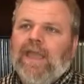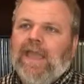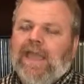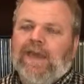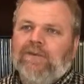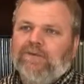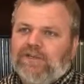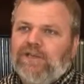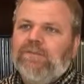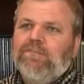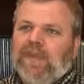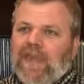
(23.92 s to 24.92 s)
And
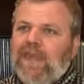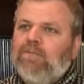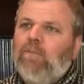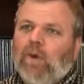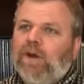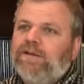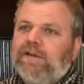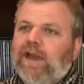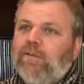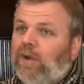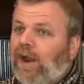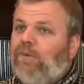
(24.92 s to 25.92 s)
Tim came one
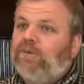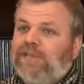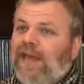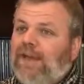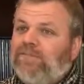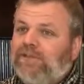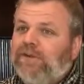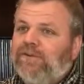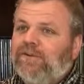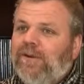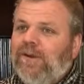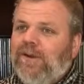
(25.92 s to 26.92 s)
time when I was
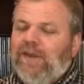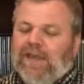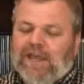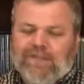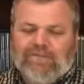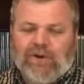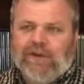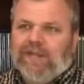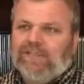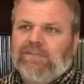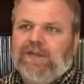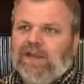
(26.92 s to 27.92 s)
absent, and the very
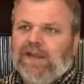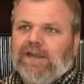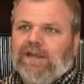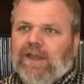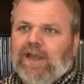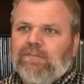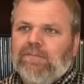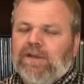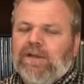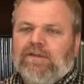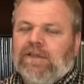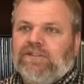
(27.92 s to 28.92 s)
next meeting I came,
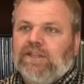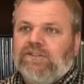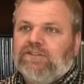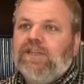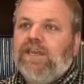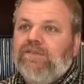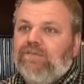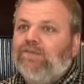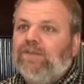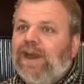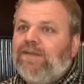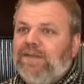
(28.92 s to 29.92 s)
they said, "Steve,
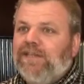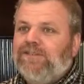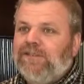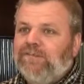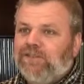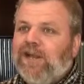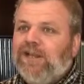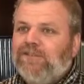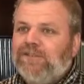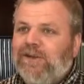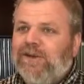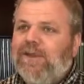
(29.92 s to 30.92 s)
you've got to meet Tim
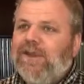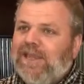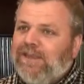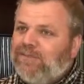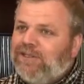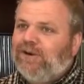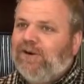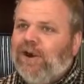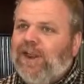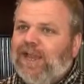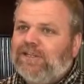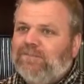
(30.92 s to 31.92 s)
Johnson. He was here at
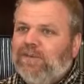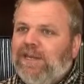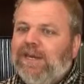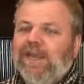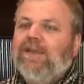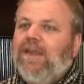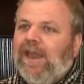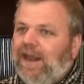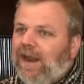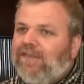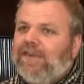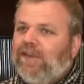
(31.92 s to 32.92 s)
our last meeting,
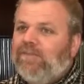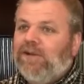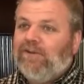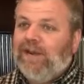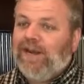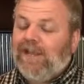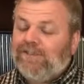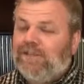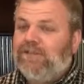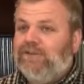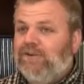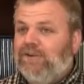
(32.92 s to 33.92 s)
and I think he'll be a great asset to you